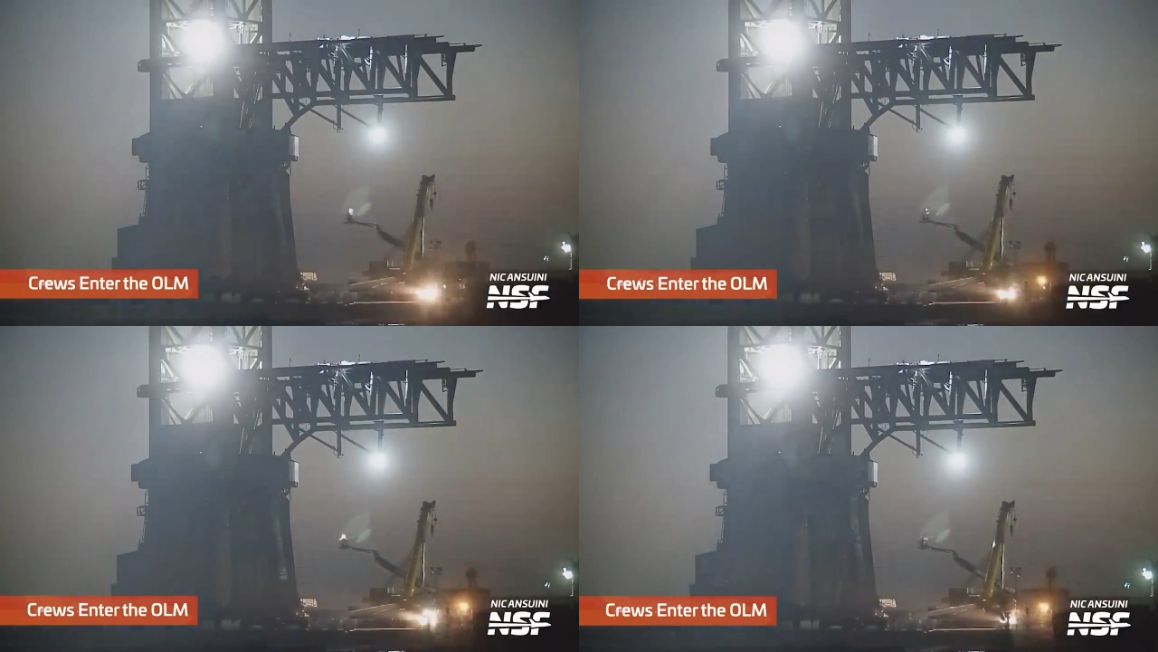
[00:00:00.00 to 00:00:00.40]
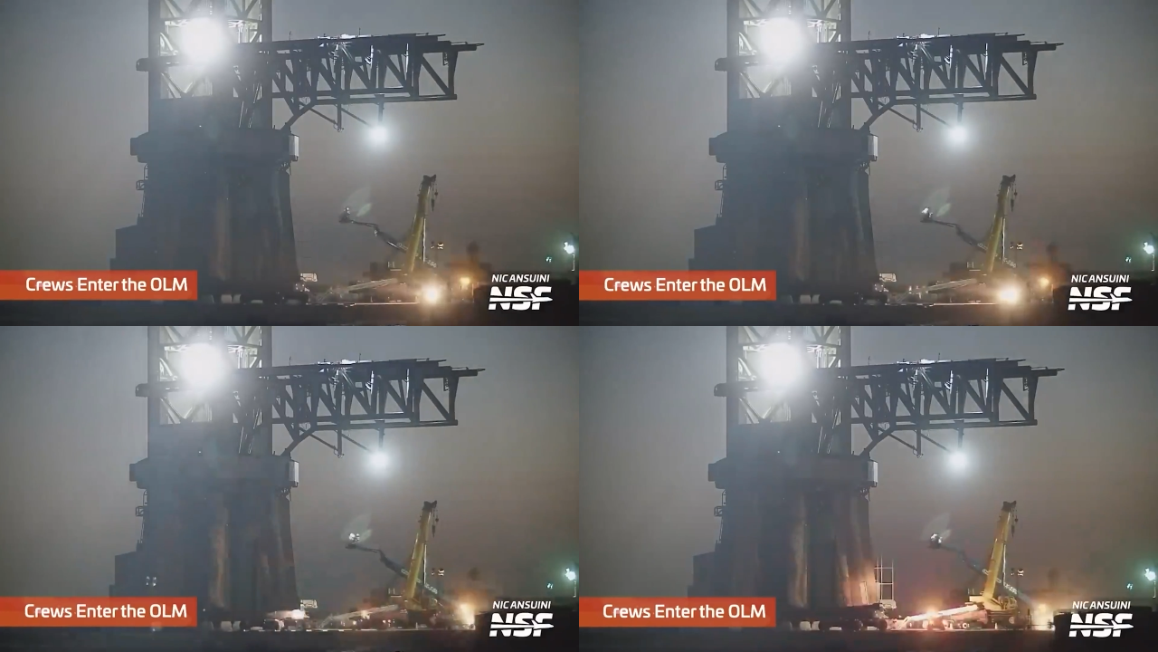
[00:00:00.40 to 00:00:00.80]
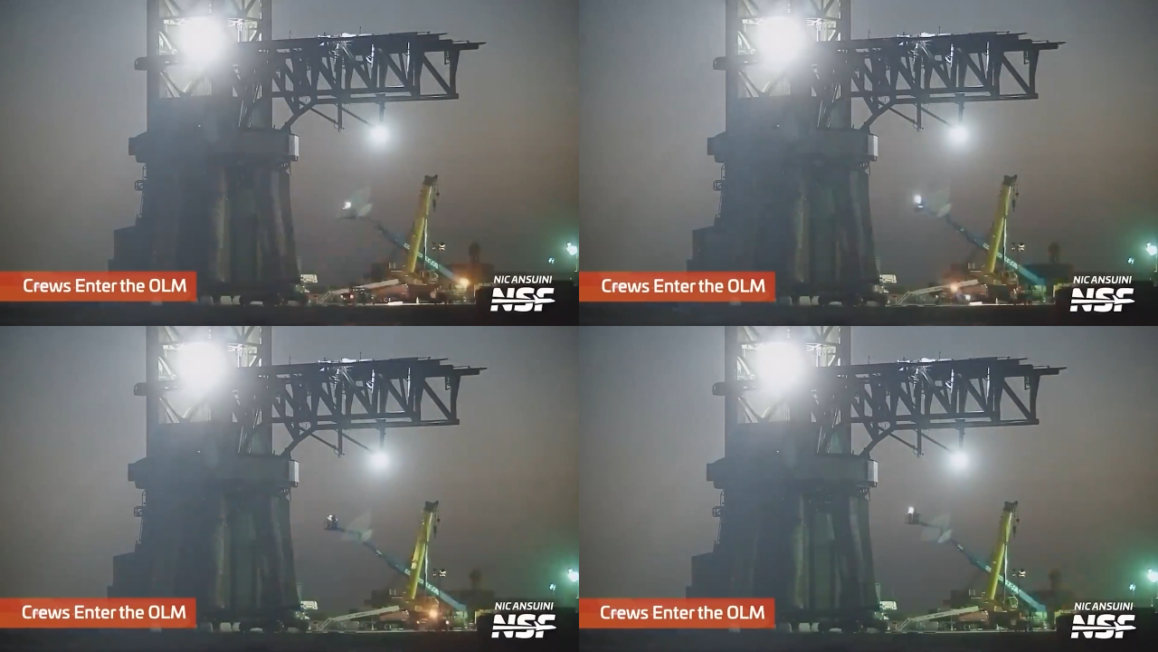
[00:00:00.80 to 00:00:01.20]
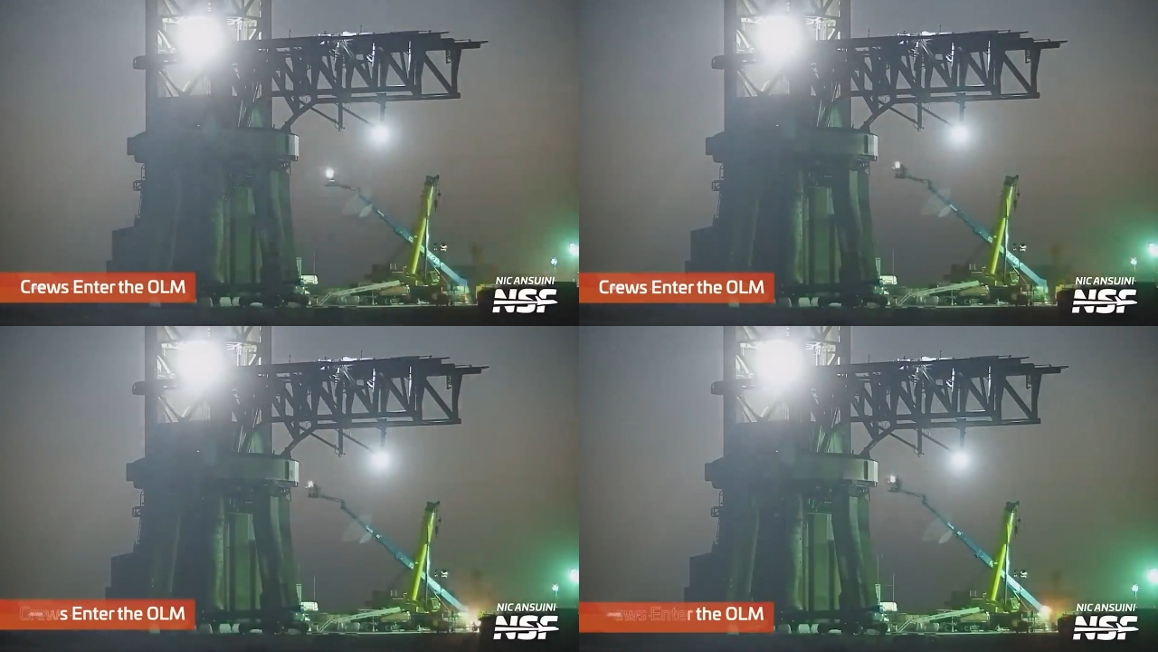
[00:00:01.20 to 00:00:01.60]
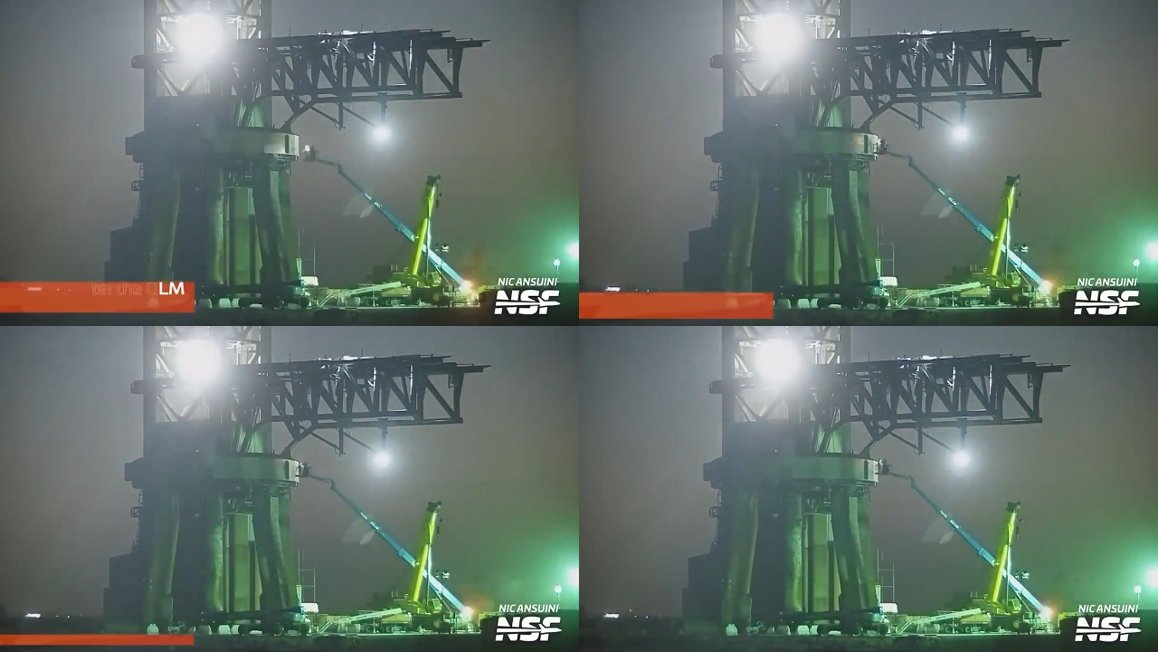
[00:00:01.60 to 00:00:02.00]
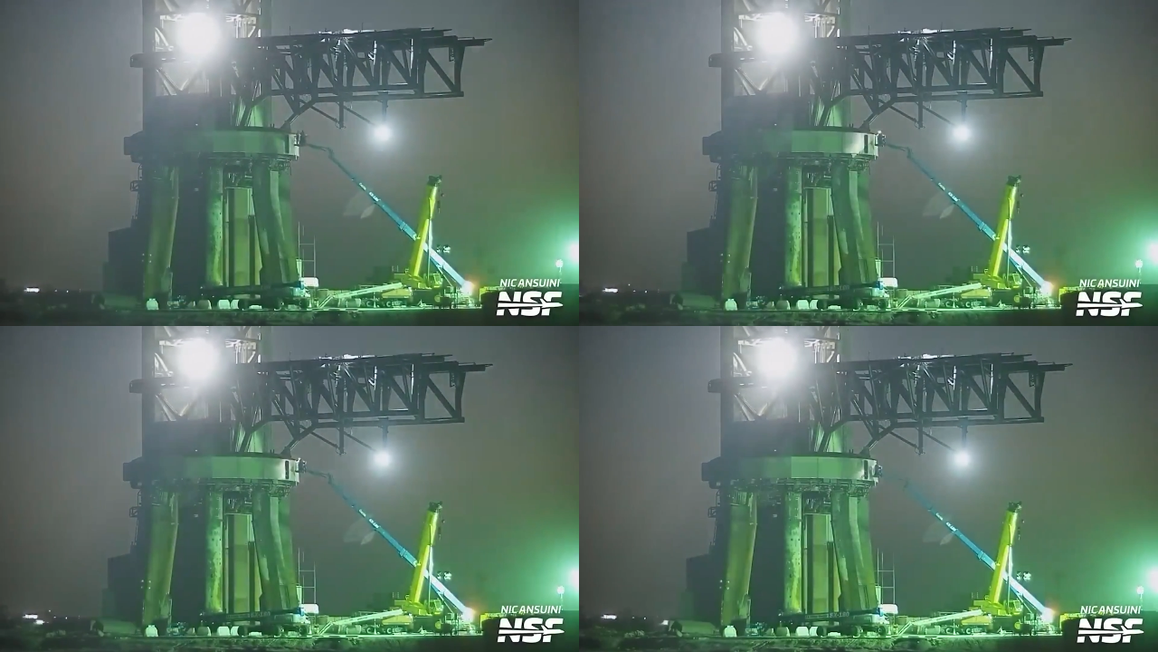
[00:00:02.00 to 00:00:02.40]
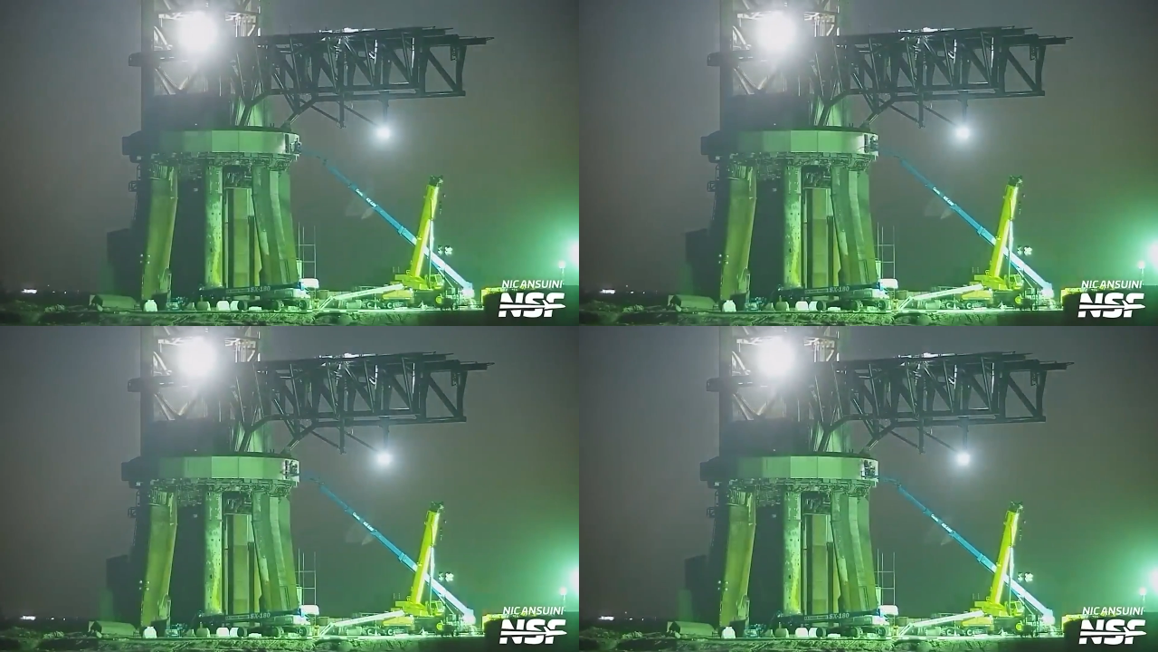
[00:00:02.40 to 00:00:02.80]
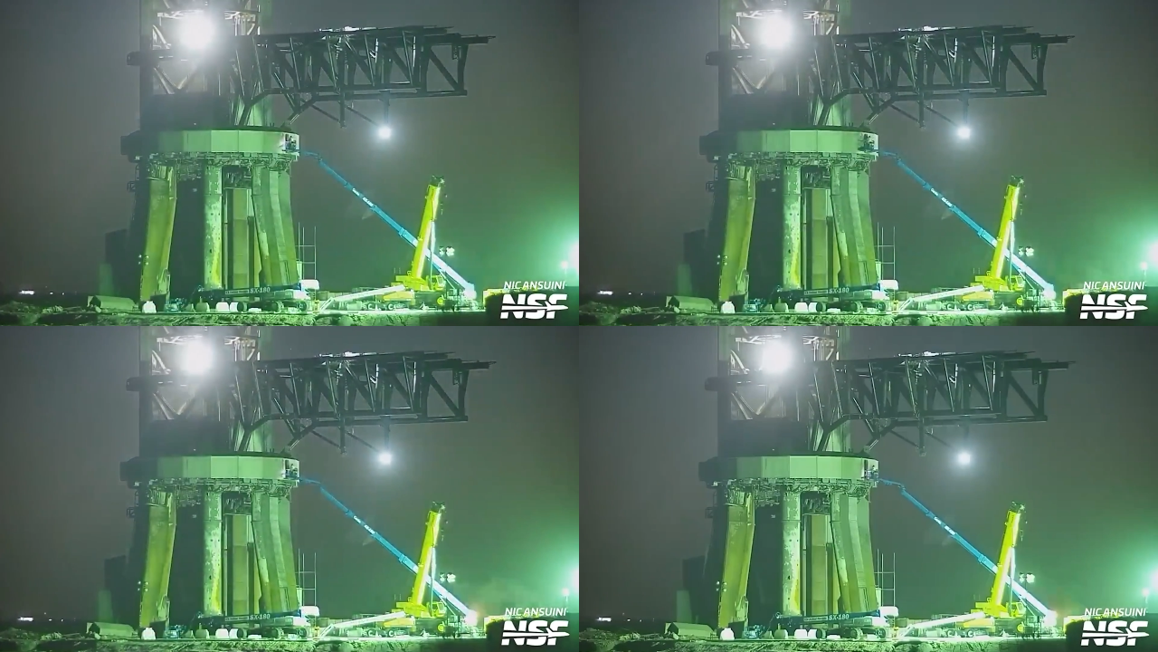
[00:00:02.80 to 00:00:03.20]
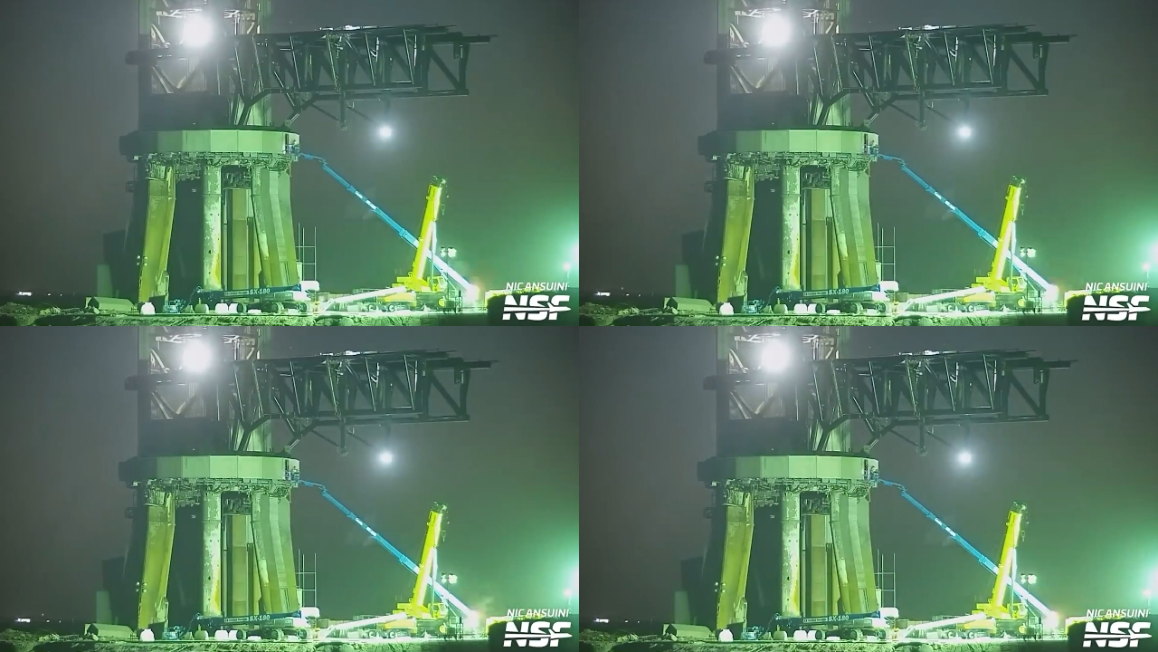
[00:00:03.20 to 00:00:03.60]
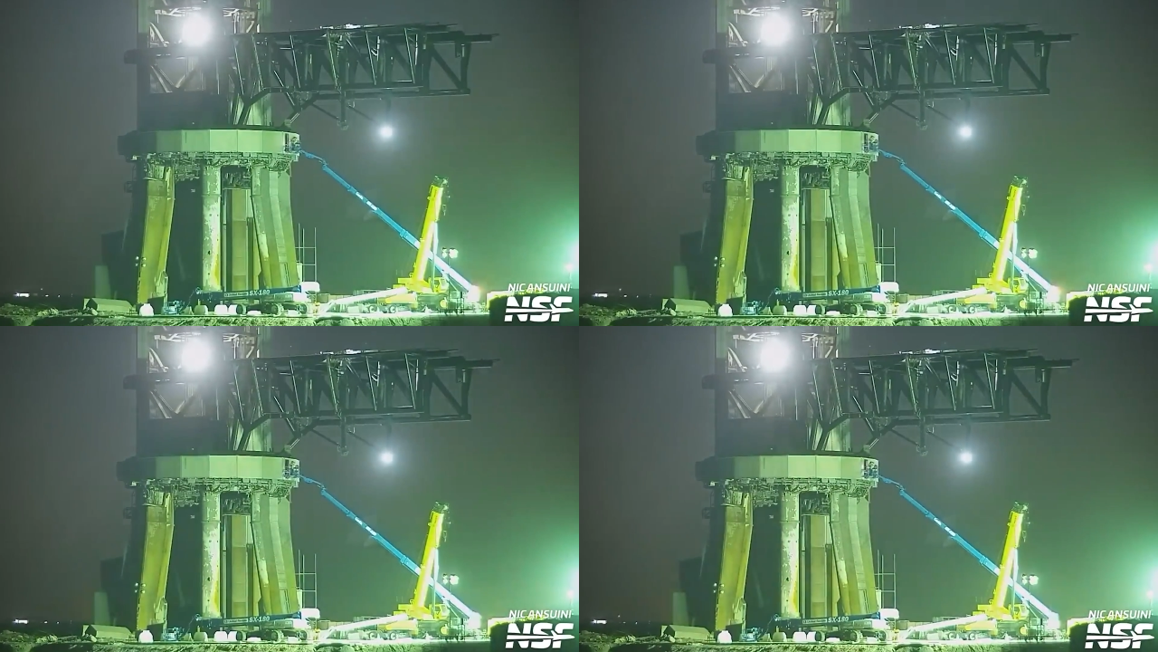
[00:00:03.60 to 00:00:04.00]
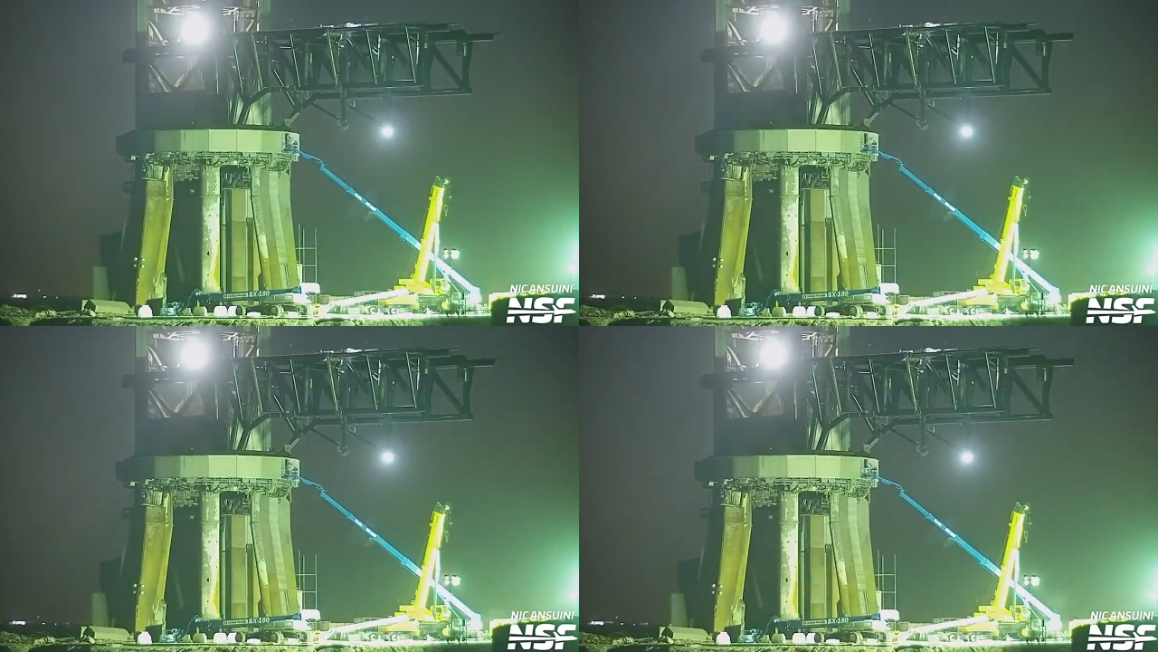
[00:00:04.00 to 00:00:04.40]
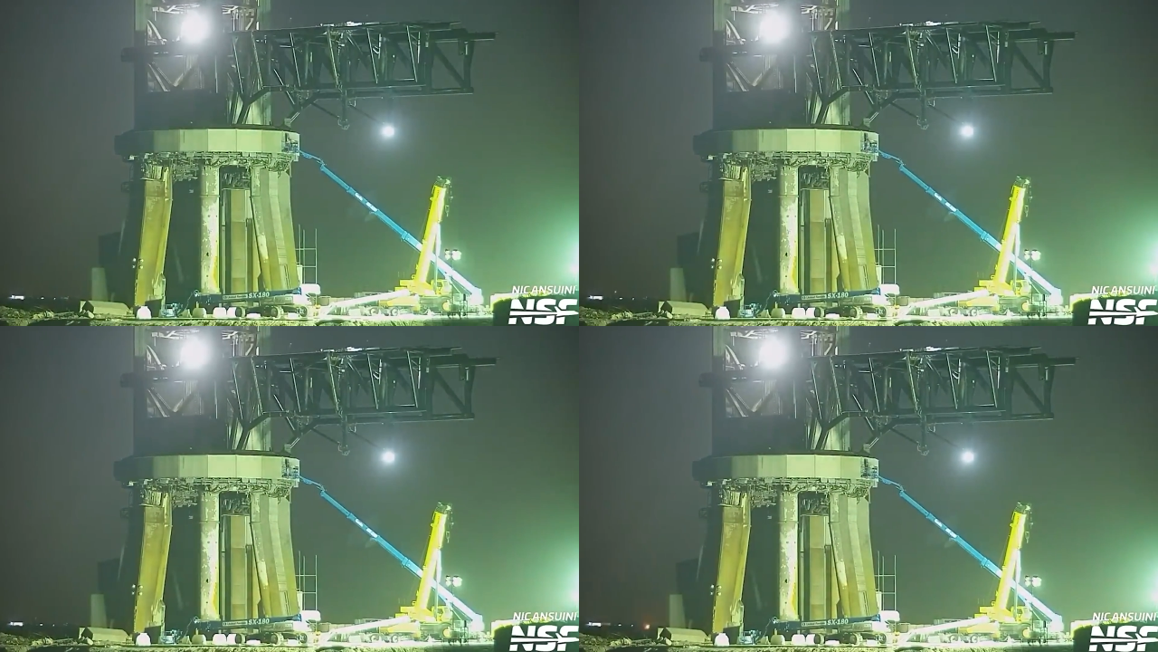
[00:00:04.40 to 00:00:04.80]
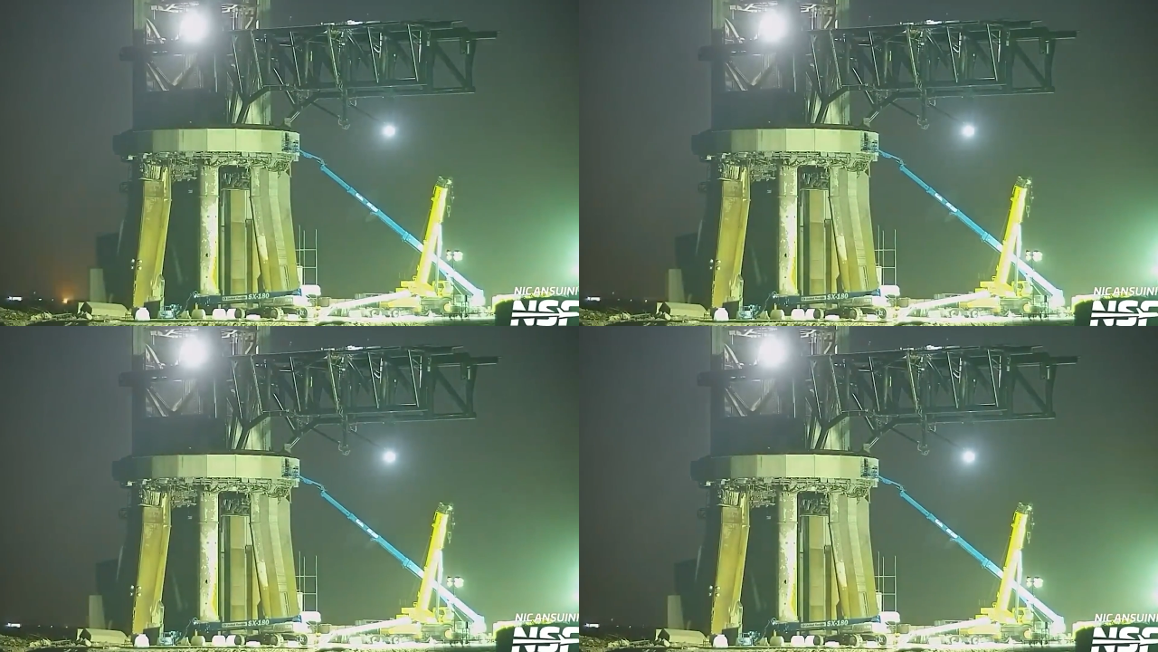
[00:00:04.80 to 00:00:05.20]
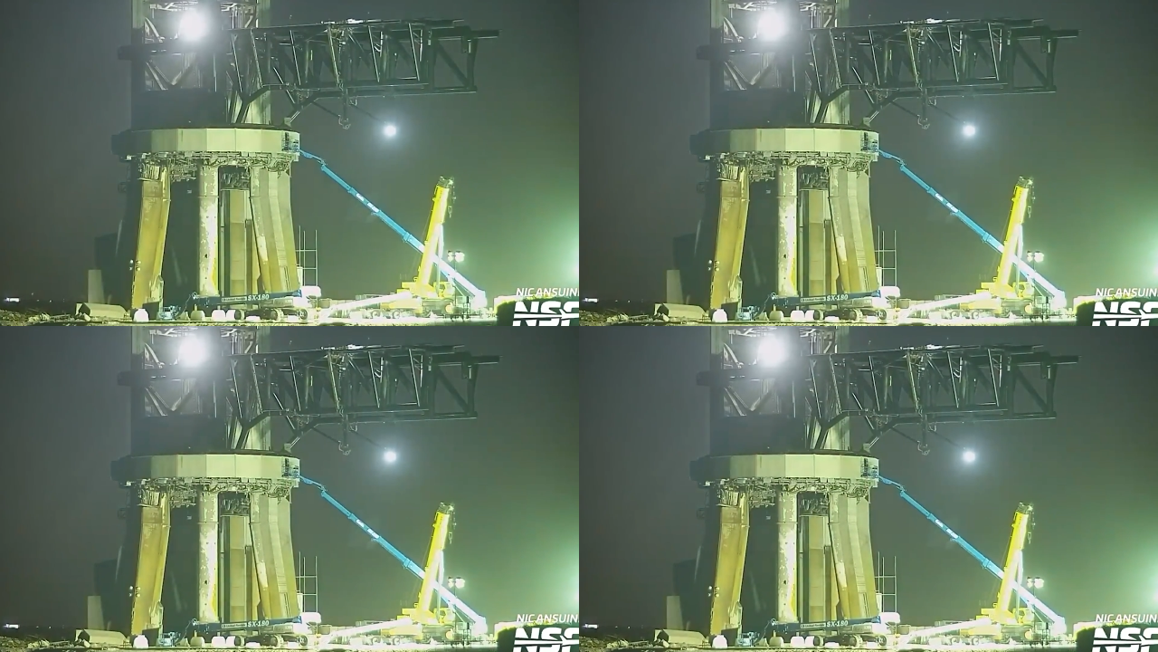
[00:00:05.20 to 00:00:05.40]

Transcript: Nobody's mouth can be seen.